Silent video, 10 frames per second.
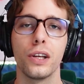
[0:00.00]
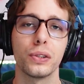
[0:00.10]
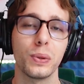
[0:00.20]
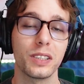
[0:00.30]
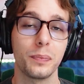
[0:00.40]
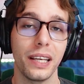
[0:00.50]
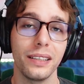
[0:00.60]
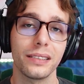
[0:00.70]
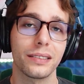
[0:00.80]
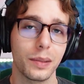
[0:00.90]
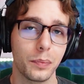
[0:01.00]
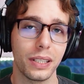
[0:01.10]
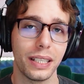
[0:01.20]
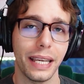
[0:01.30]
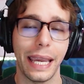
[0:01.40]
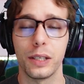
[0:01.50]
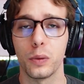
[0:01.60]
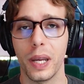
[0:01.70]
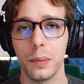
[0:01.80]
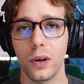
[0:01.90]
To explain it simply, a
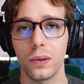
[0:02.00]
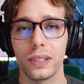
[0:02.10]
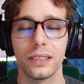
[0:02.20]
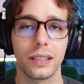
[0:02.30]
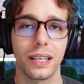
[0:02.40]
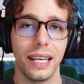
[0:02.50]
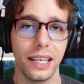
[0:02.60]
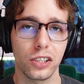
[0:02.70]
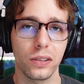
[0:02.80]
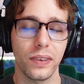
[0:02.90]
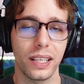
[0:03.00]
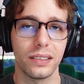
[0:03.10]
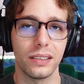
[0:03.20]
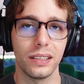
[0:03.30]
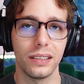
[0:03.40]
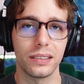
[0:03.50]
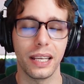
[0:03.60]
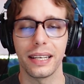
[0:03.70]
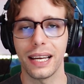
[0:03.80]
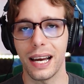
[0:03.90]
domain model is a collection of entities
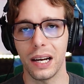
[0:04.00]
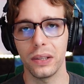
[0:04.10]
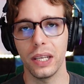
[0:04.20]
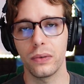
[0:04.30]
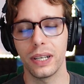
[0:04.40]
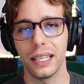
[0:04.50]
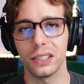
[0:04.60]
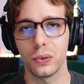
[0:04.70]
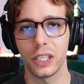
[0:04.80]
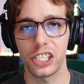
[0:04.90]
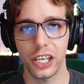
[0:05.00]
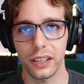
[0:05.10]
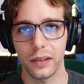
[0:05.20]
and how they relate to each other.